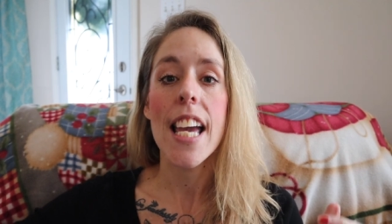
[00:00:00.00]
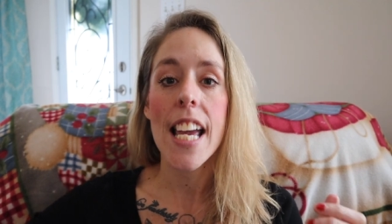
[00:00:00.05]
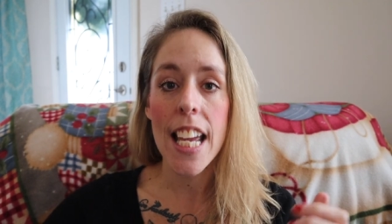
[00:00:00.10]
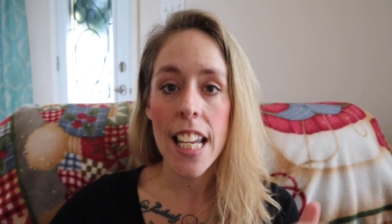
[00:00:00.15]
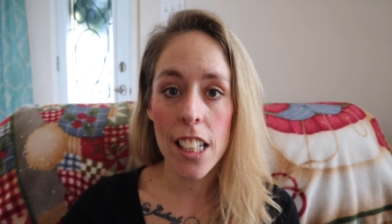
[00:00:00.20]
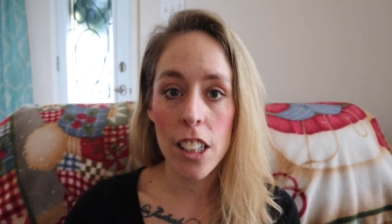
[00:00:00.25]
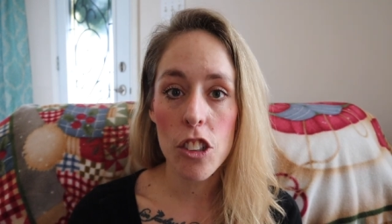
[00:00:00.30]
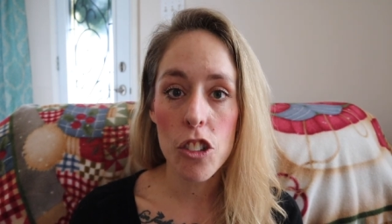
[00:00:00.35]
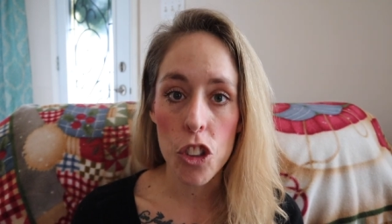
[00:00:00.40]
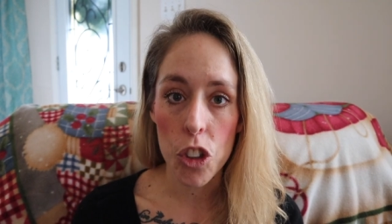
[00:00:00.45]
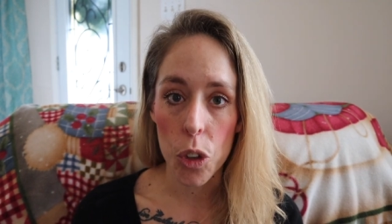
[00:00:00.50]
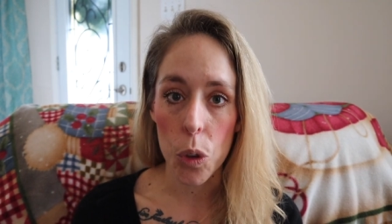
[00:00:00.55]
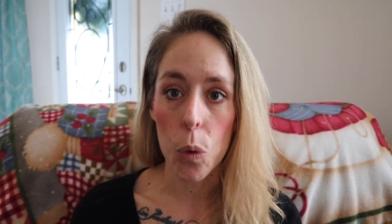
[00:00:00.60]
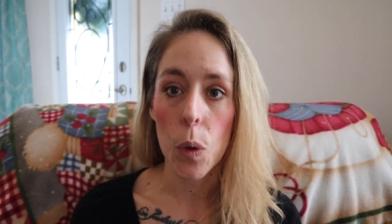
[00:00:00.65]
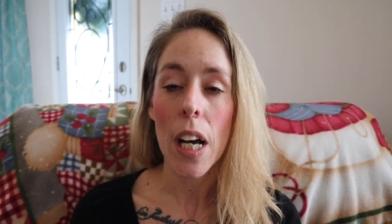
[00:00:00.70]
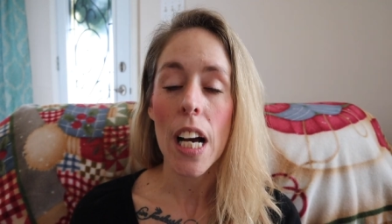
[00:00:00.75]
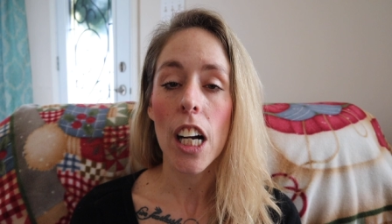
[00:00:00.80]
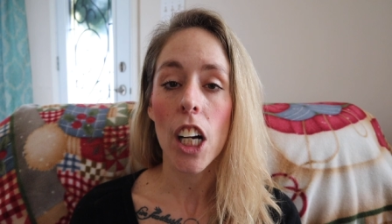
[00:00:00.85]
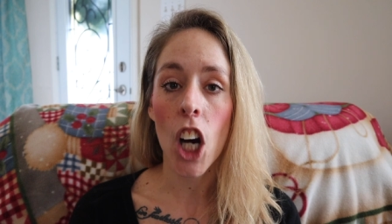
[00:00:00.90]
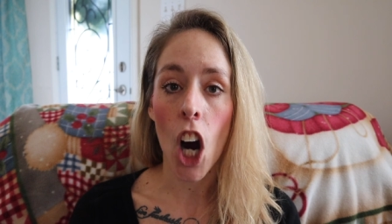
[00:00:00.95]

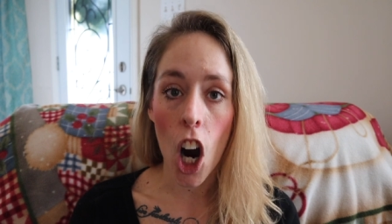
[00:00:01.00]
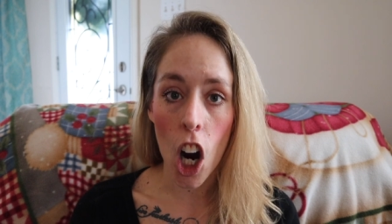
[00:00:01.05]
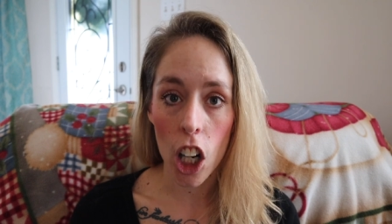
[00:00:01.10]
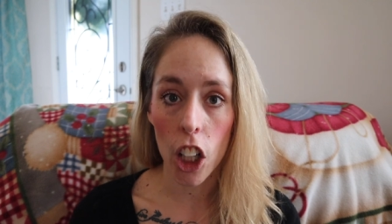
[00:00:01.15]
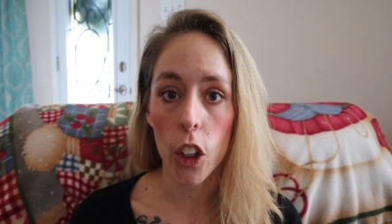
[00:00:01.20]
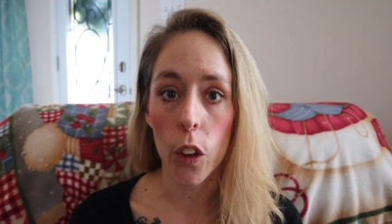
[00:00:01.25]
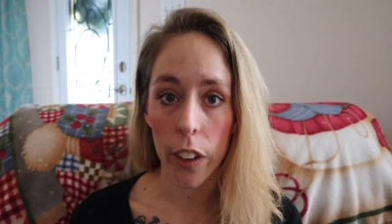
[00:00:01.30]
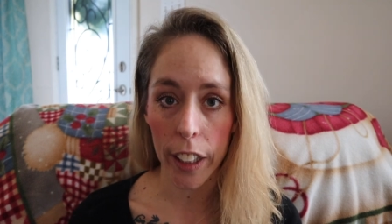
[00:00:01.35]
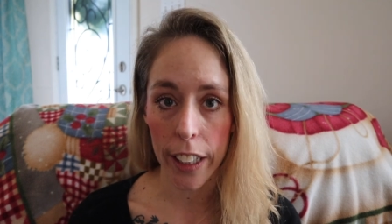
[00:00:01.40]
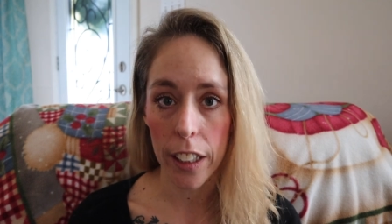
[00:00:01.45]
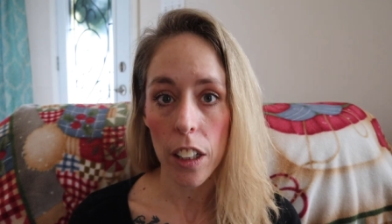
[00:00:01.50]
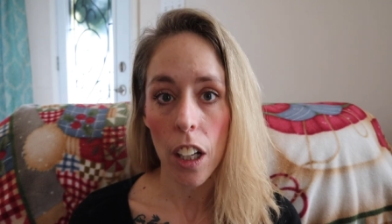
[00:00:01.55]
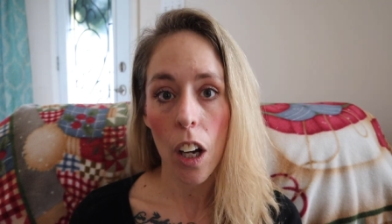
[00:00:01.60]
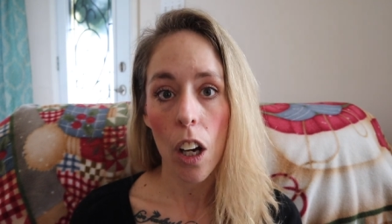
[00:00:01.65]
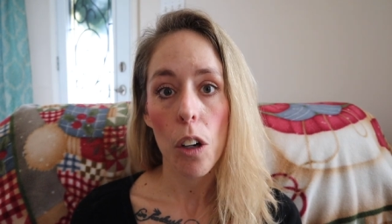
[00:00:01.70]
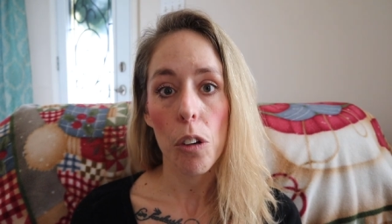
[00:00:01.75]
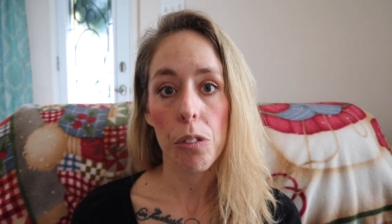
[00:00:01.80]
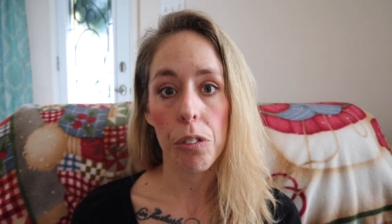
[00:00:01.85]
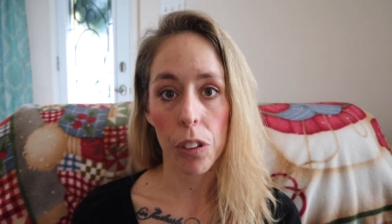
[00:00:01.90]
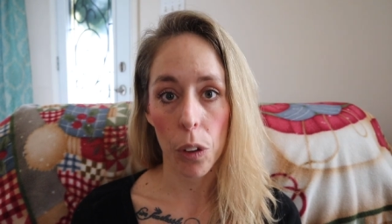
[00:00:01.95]
into concrete
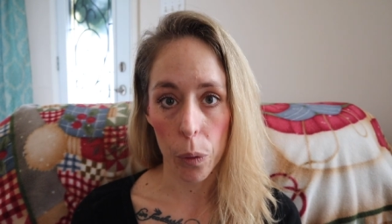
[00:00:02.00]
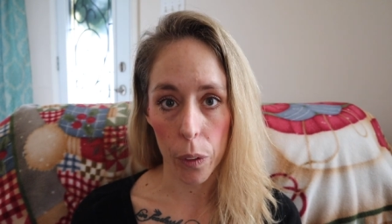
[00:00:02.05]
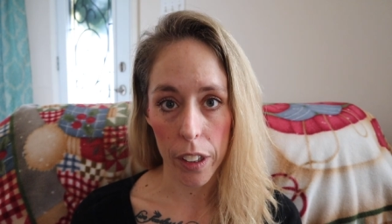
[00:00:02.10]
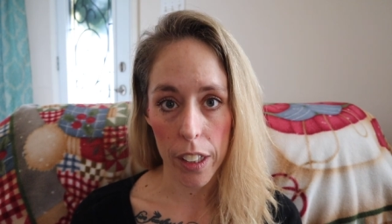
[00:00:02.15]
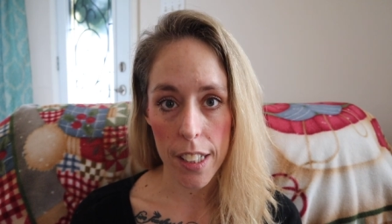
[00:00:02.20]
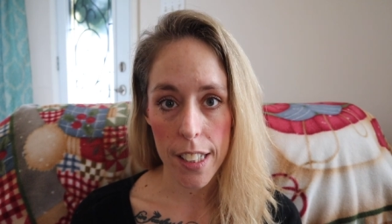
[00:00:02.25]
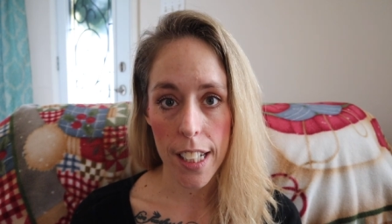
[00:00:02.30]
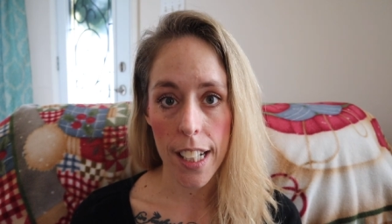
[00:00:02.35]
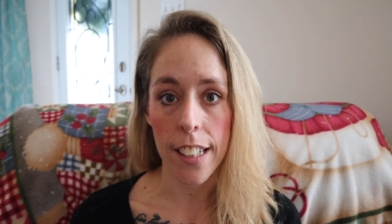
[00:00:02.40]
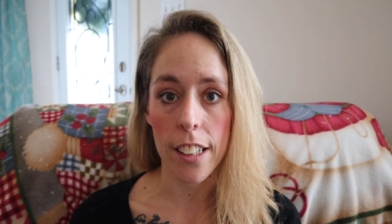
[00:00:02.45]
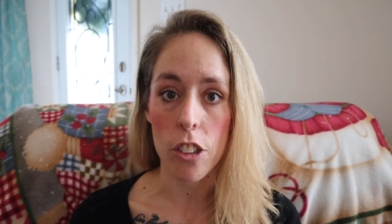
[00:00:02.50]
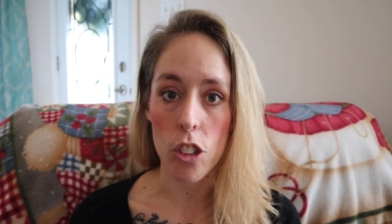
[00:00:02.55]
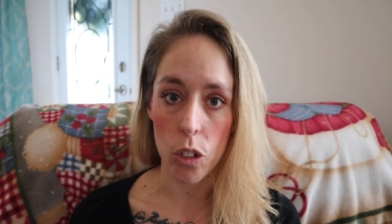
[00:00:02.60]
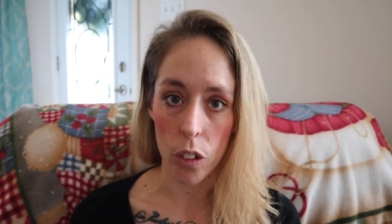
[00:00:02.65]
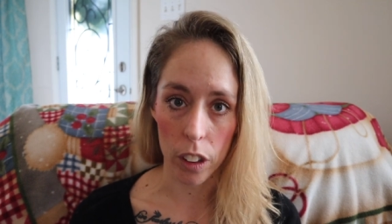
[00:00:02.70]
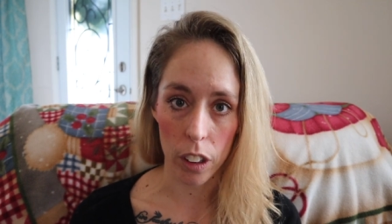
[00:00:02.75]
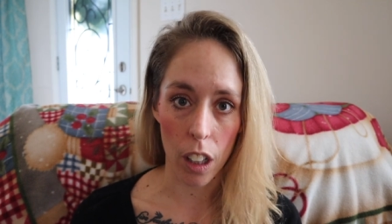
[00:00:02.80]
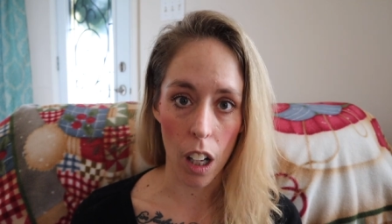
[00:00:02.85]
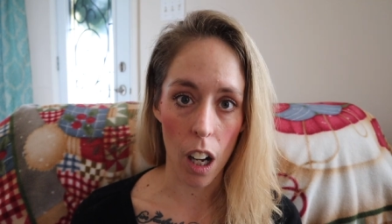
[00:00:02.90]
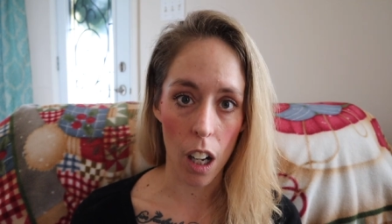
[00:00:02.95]
floors in a
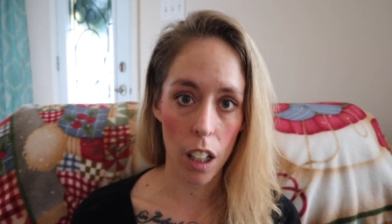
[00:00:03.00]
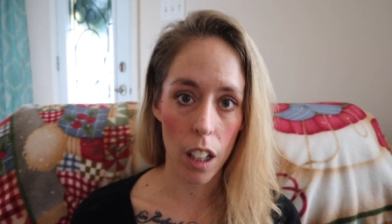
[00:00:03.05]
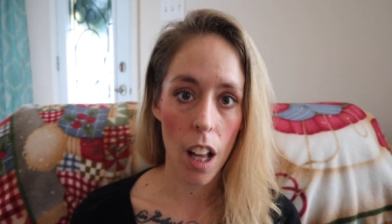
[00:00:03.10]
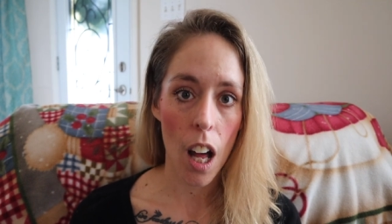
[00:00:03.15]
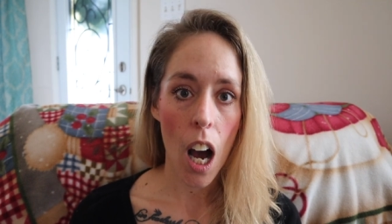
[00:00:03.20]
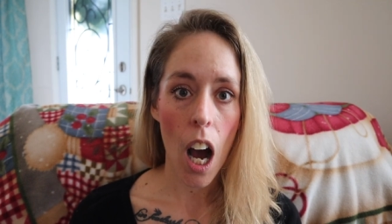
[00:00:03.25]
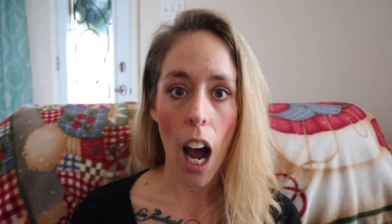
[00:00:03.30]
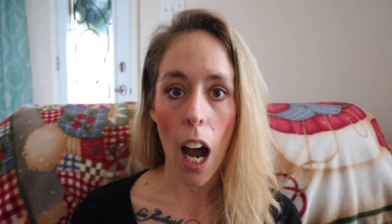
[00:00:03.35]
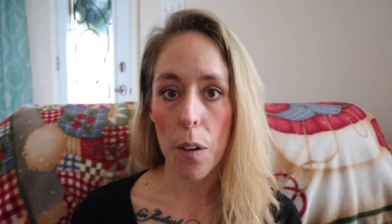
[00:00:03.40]
drill hall.